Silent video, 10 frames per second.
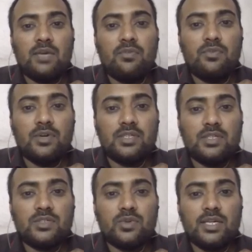
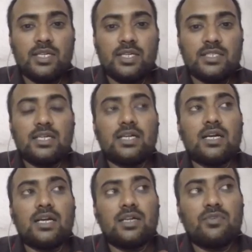First one is
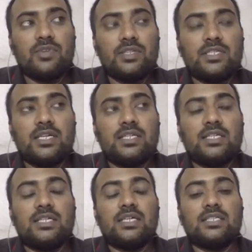cutoff region,
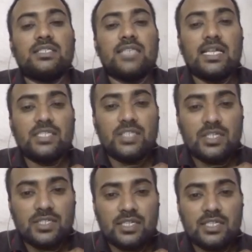
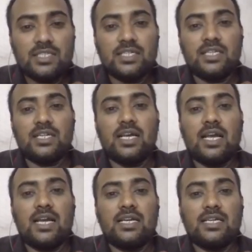saturation region,
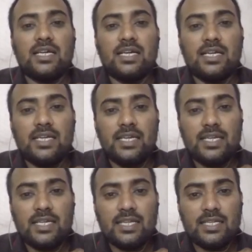and
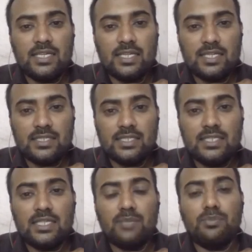linear region.
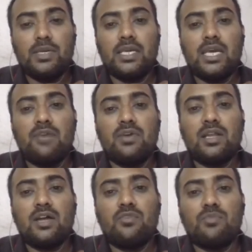The behavior
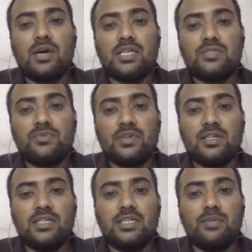of MOSFET
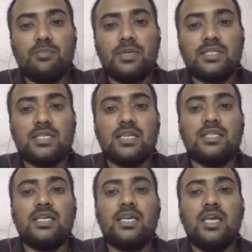depends on
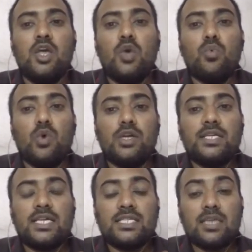the
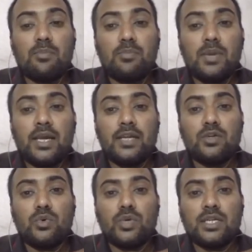voltage applied
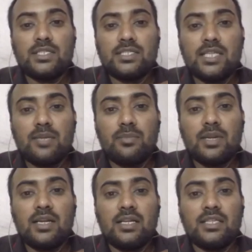to its
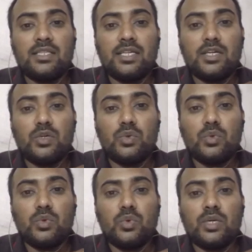terminal. The
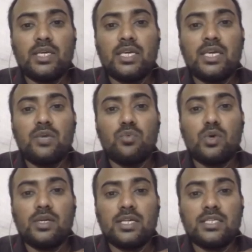two key
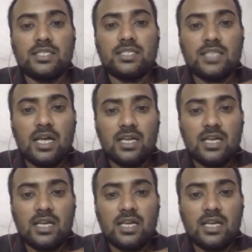voltages are